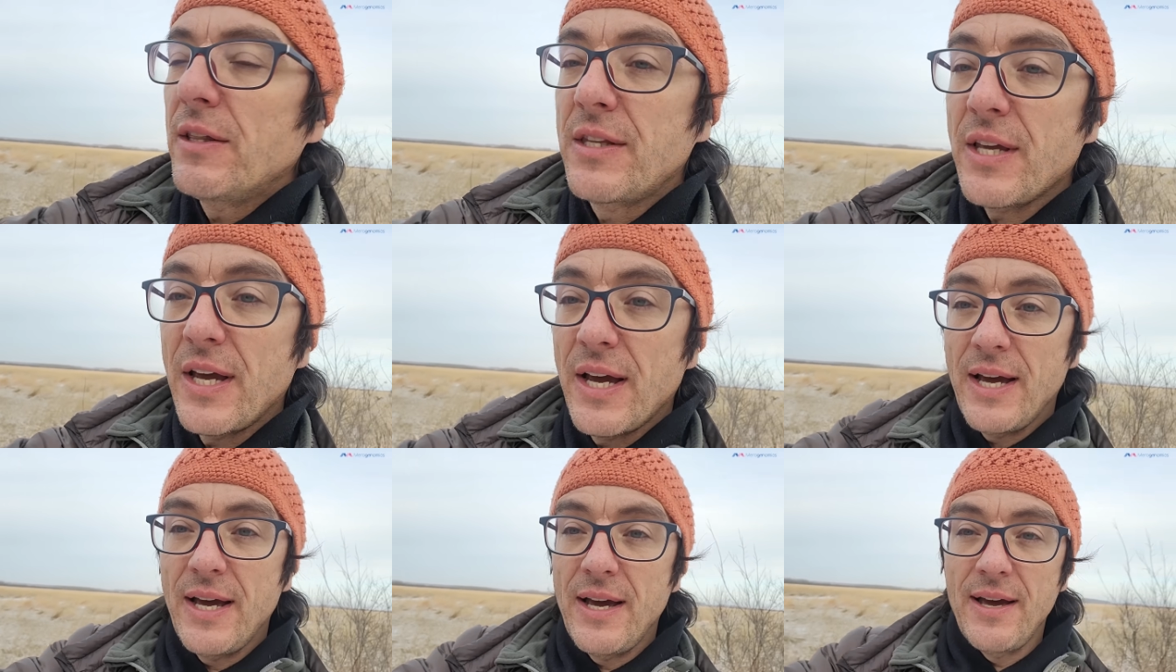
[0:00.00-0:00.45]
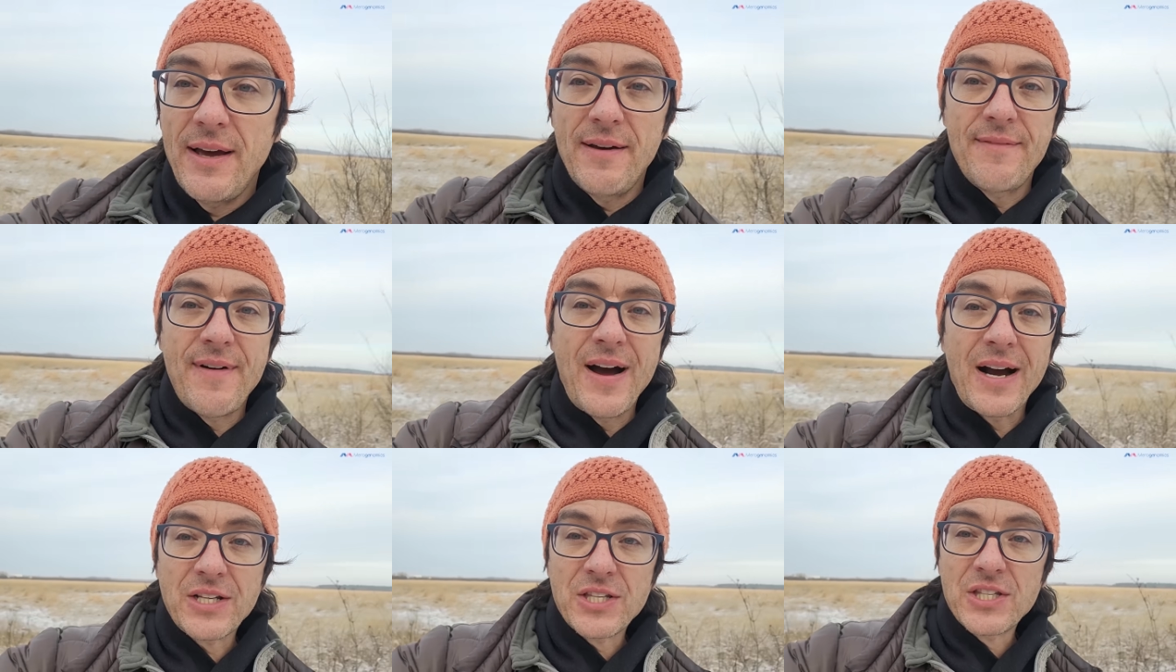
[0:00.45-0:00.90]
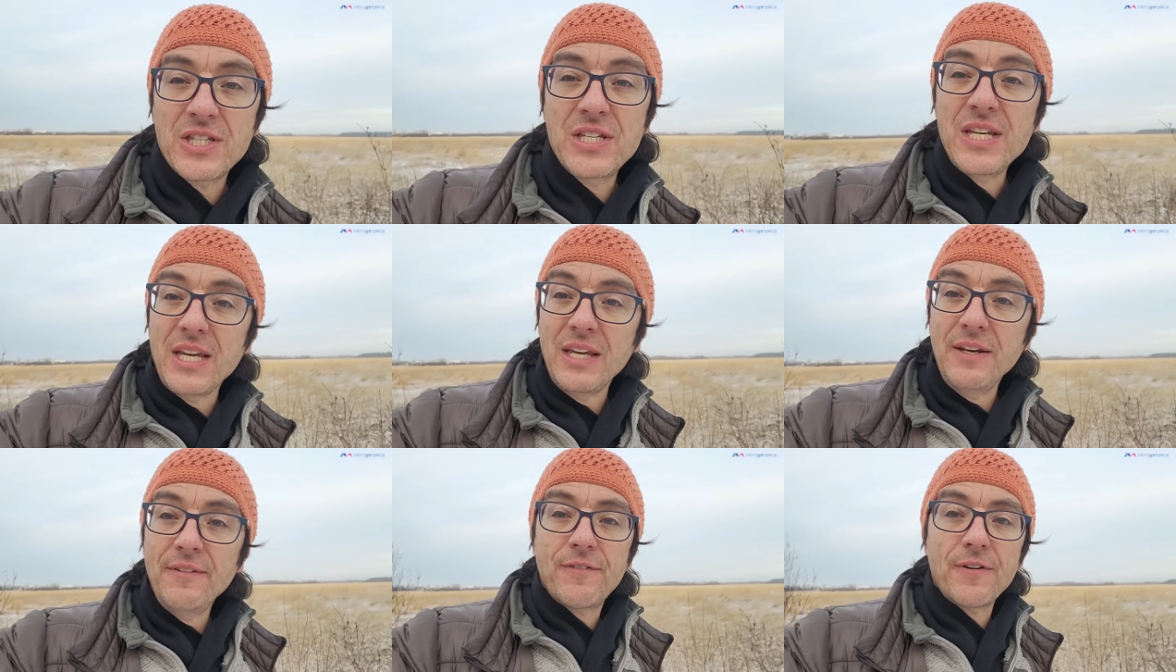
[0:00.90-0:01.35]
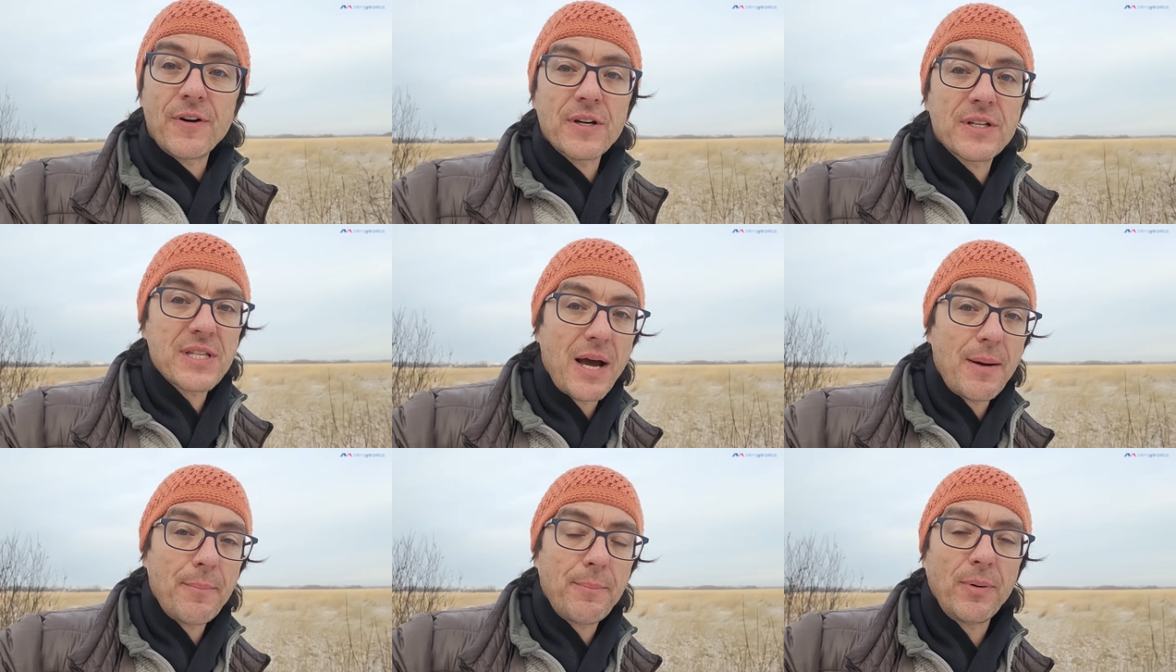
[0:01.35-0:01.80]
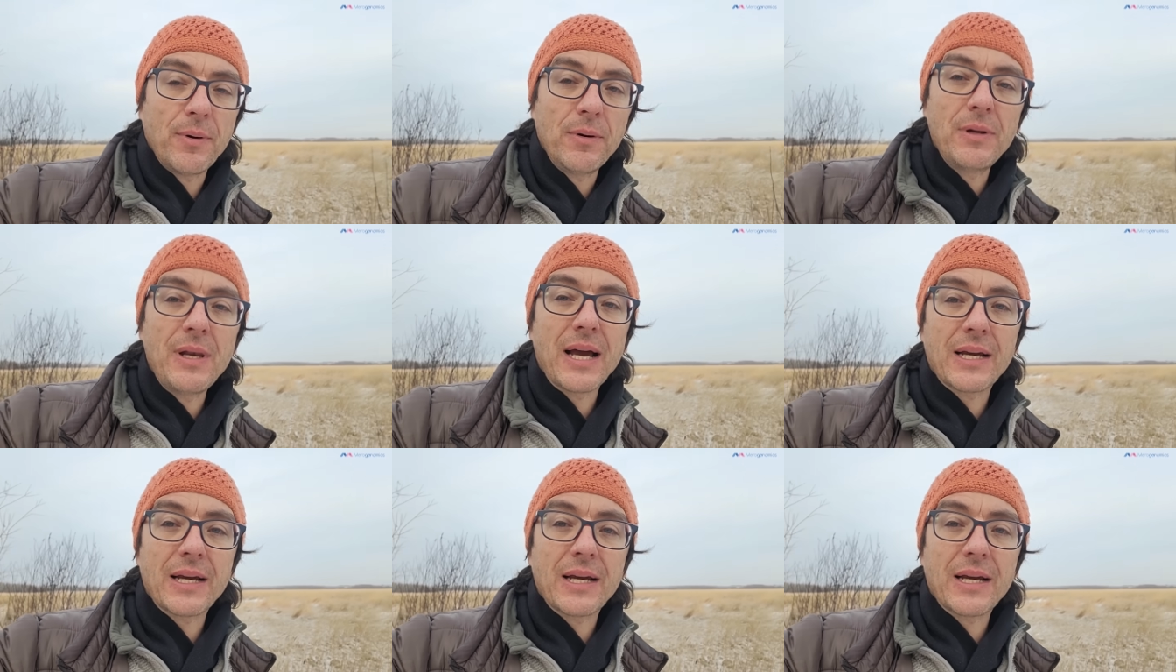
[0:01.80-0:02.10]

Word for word: the vaccine, for example,